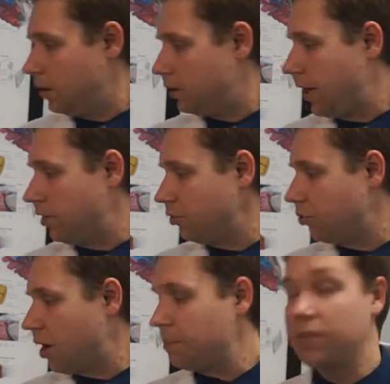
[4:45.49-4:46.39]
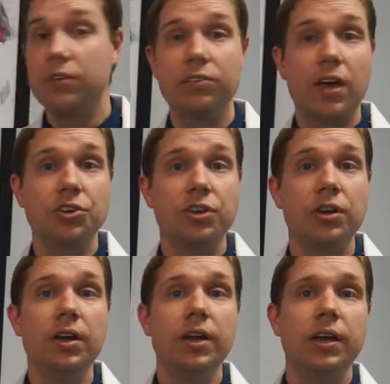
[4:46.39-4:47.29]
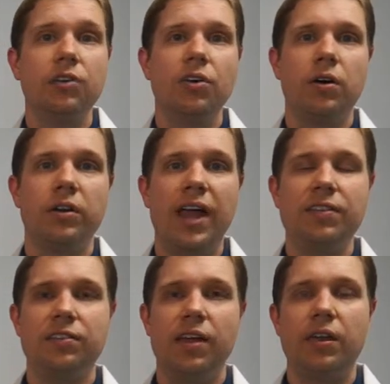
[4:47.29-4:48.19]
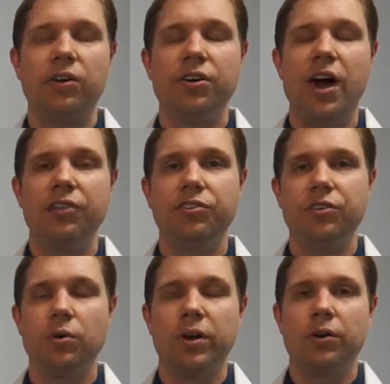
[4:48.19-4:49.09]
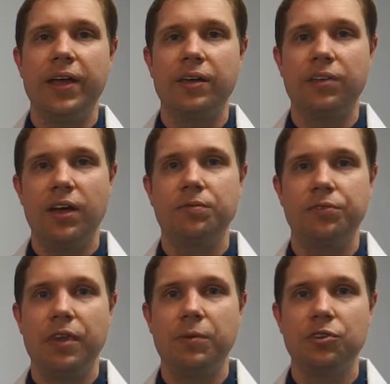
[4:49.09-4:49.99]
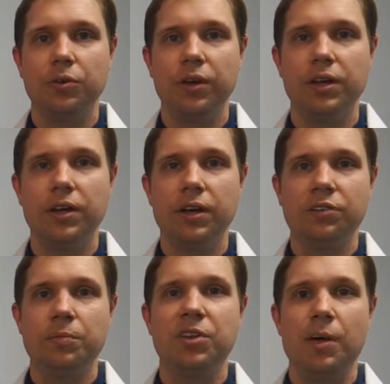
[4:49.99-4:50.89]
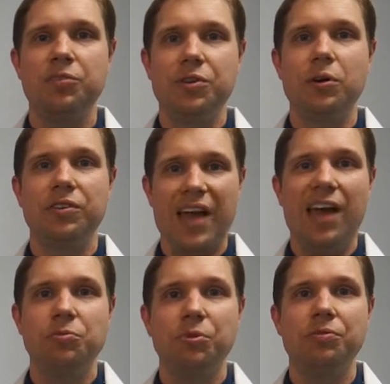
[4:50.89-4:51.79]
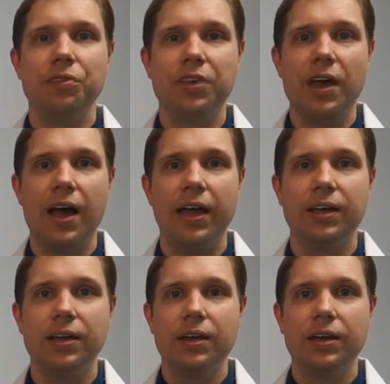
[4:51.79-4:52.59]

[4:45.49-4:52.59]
The last drop in this section is called an NSAID, or non-steroidal anti-inflammatory, sometimes known as aspirin for the eye.